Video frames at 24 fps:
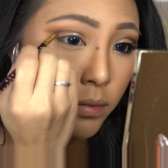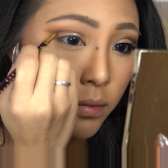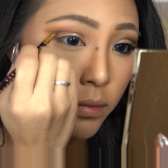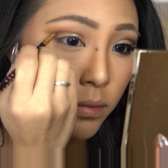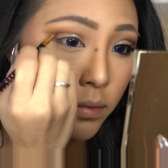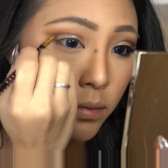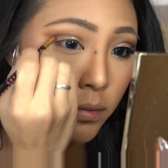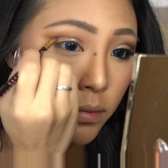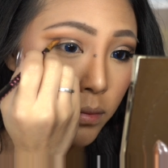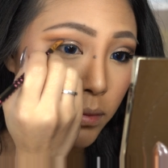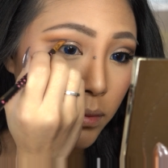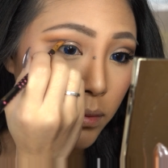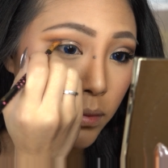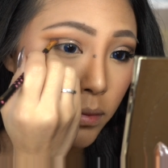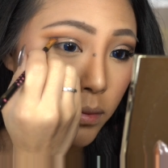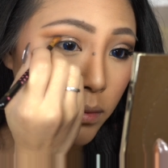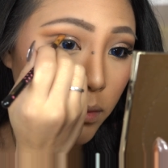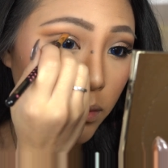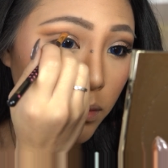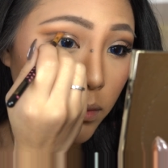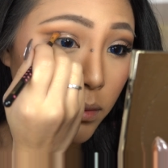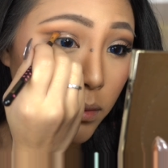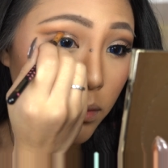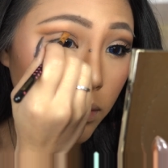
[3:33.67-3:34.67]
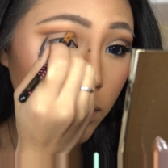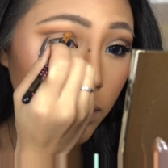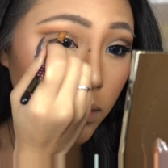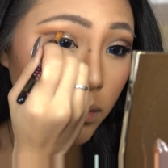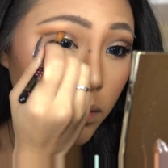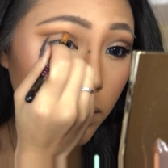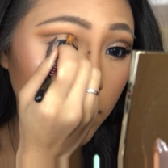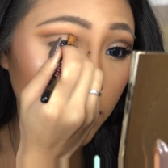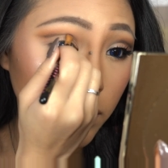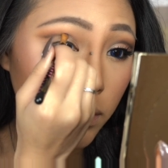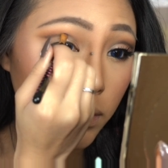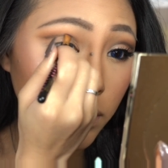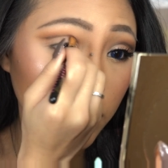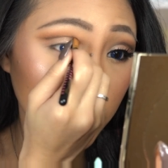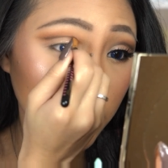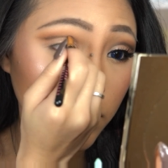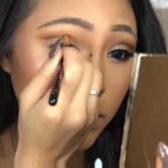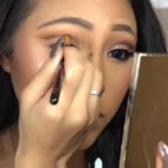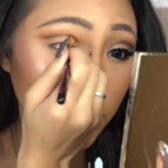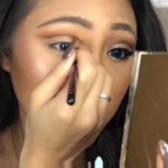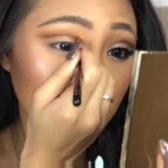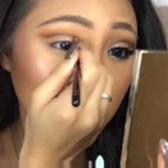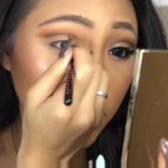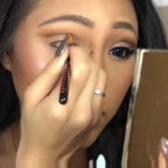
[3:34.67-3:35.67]

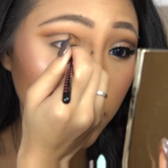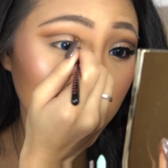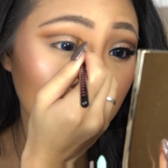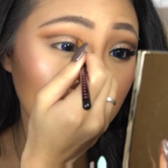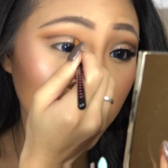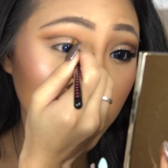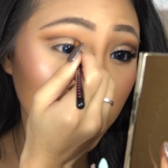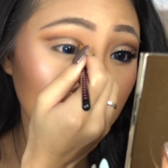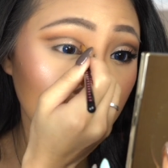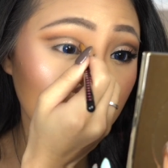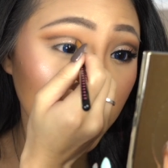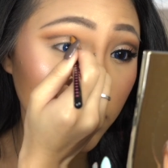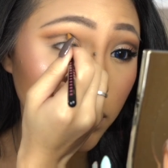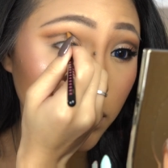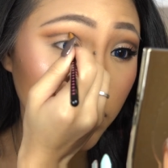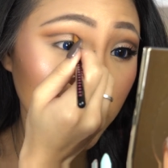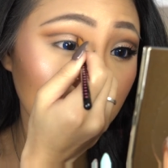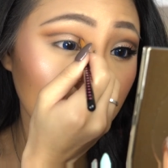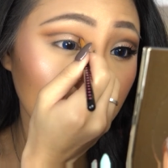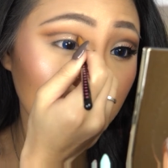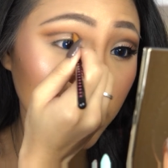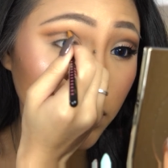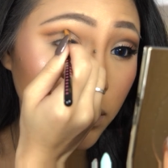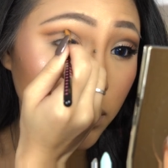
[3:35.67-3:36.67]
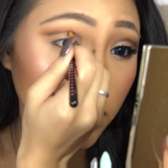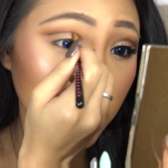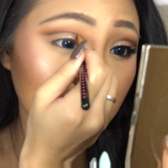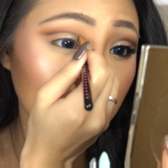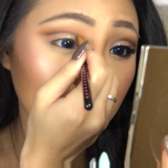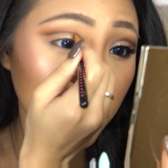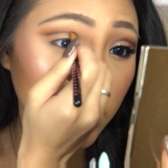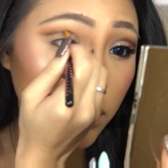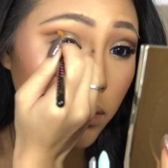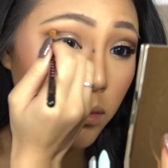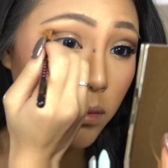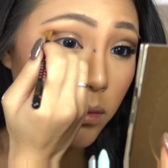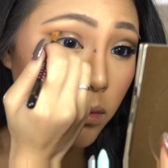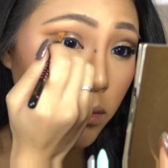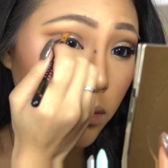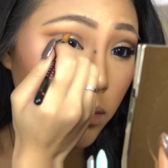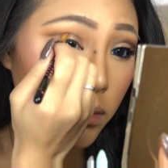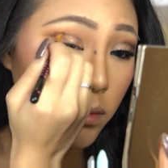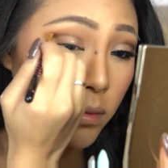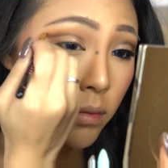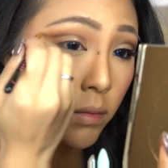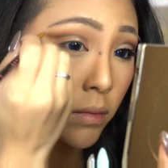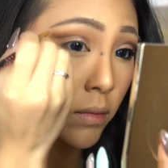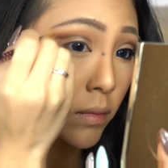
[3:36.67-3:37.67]

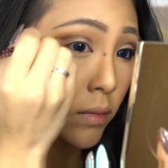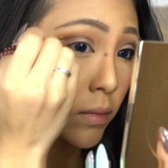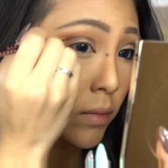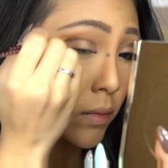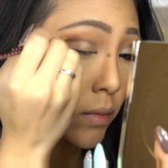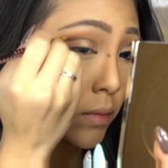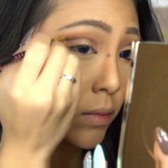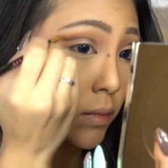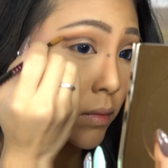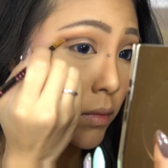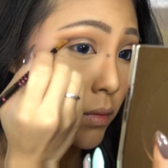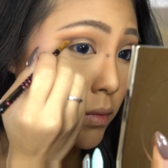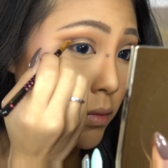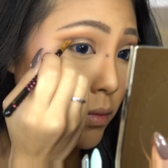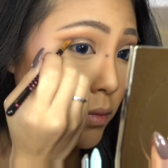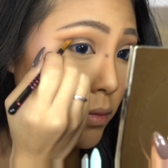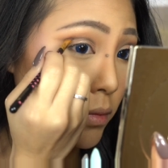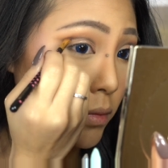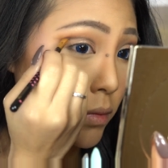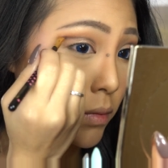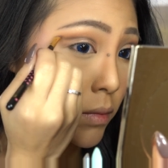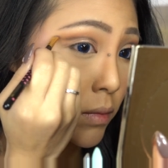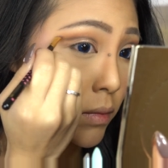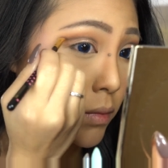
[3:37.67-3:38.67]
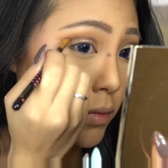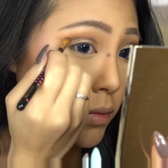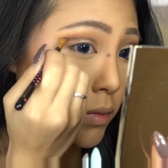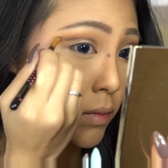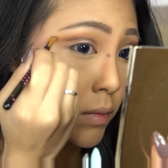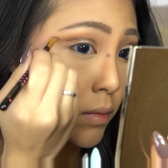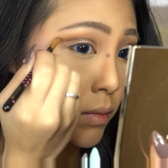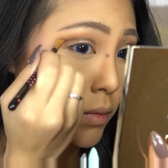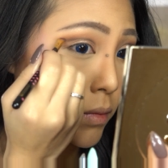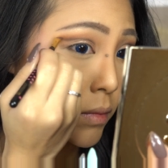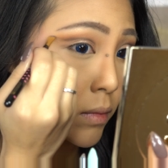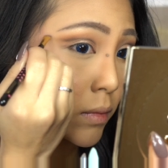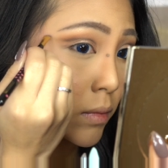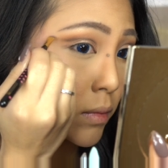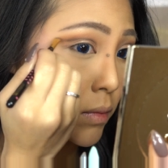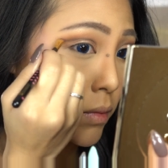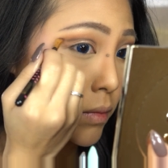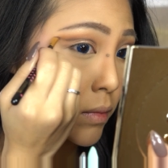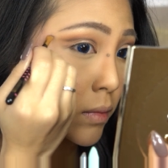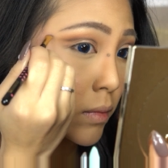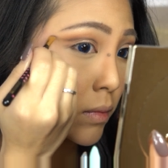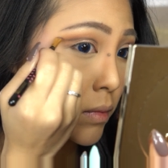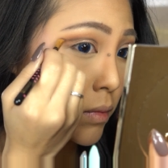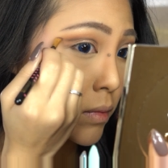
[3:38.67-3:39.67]

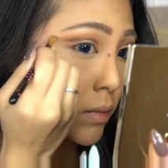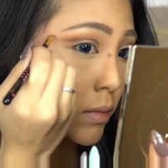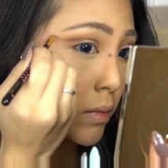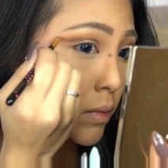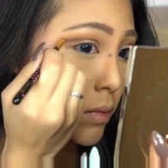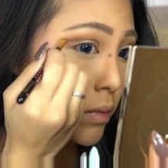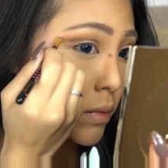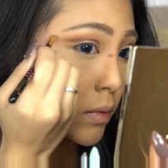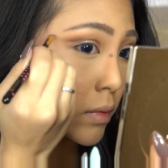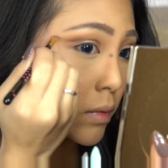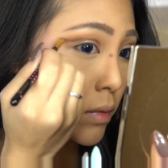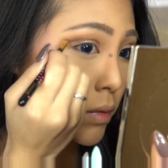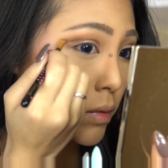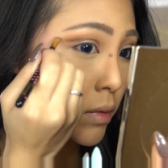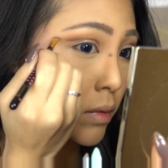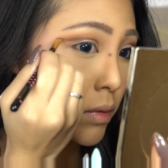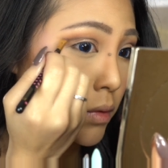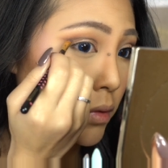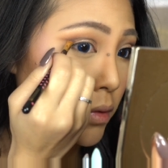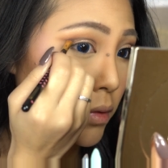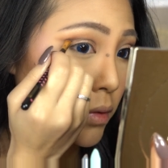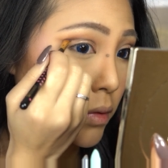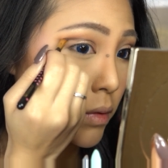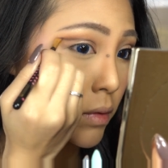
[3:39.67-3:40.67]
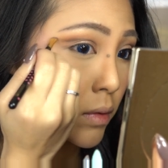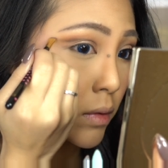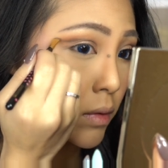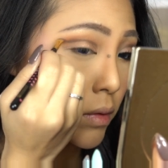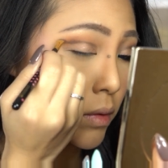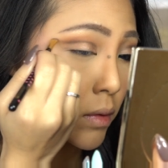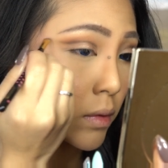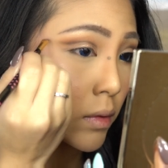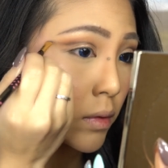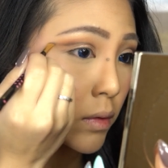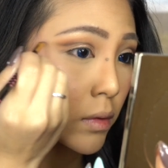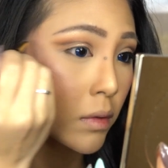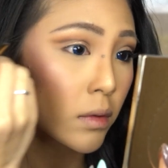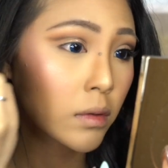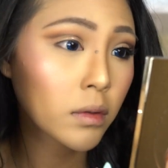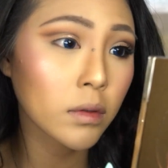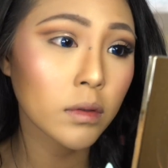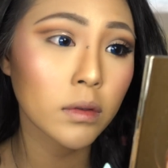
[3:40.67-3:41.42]
(no one is talking)